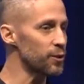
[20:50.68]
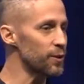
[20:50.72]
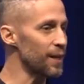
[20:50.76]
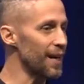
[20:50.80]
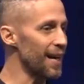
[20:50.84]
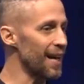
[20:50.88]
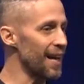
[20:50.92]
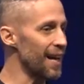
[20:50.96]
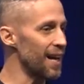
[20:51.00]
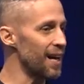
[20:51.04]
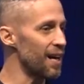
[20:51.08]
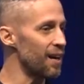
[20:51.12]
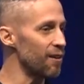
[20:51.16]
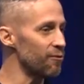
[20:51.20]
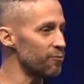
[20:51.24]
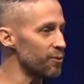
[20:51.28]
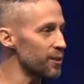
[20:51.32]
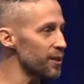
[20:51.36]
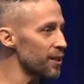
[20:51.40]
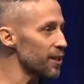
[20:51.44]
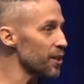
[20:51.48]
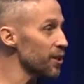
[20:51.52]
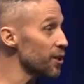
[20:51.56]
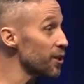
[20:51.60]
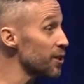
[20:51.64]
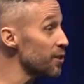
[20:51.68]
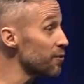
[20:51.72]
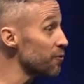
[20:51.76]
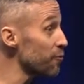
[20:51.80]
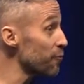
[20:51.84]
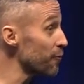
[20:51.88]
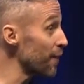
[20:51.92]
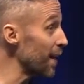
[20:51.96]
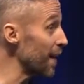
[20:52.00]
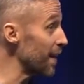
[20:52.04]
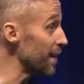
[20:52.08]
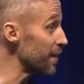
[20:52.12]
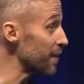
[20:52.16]
you have with a good
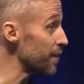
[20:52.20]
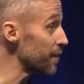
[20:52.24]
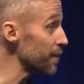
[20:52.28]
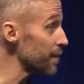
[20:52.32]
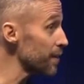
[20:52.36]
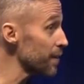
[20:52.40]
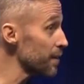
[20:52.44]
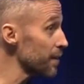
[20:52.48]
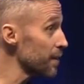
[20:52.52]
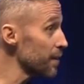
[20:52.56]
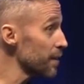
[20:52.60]
friend,